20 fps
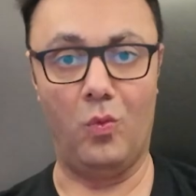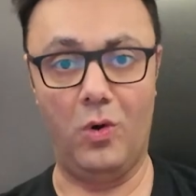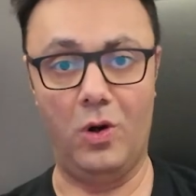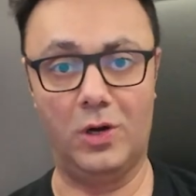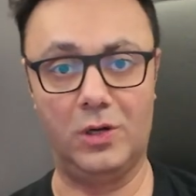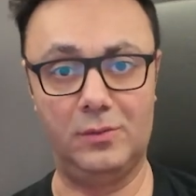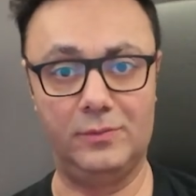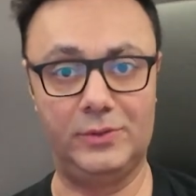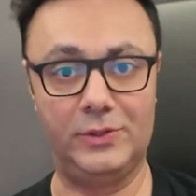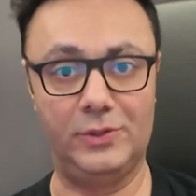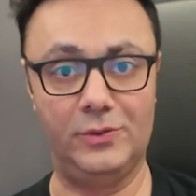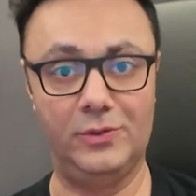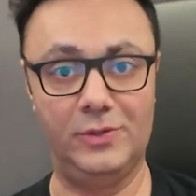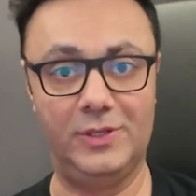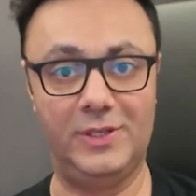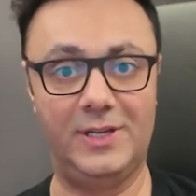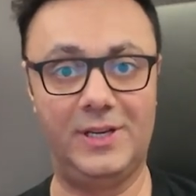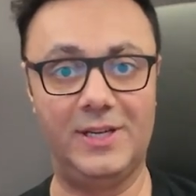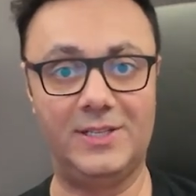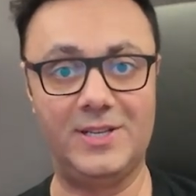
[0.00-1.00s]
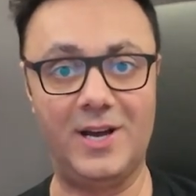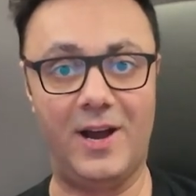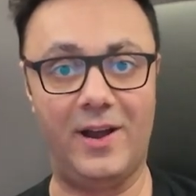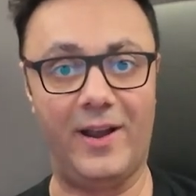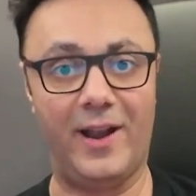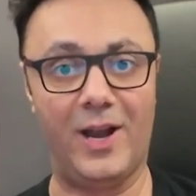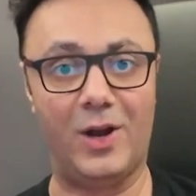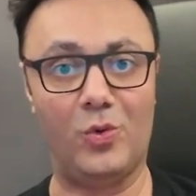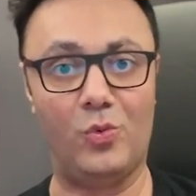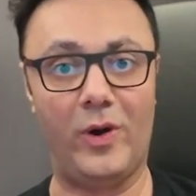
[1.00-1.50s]
Welcome to
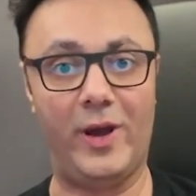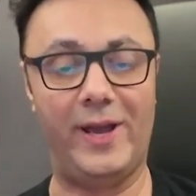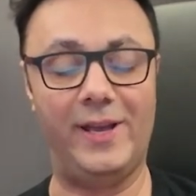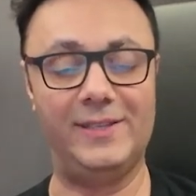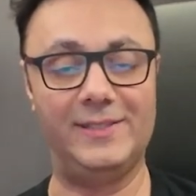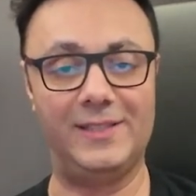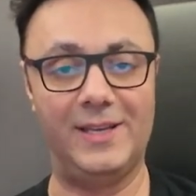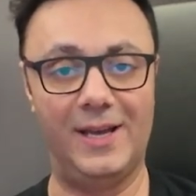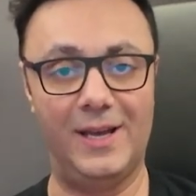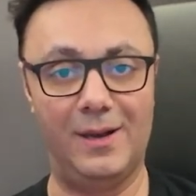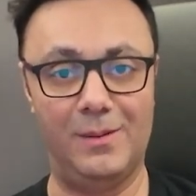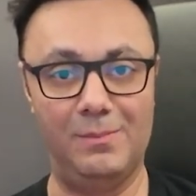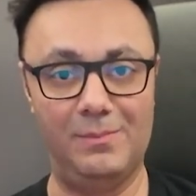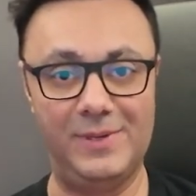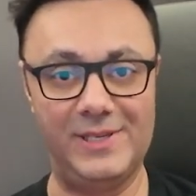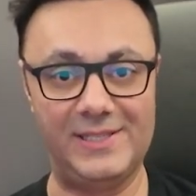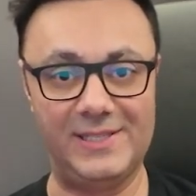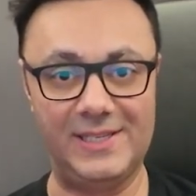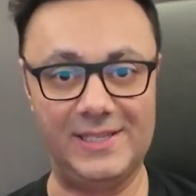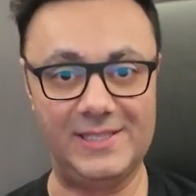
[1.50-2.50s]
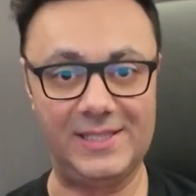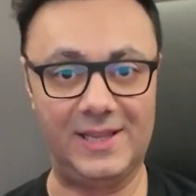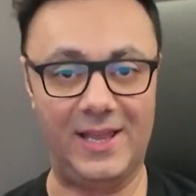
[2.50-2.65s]
Qatar Airways Business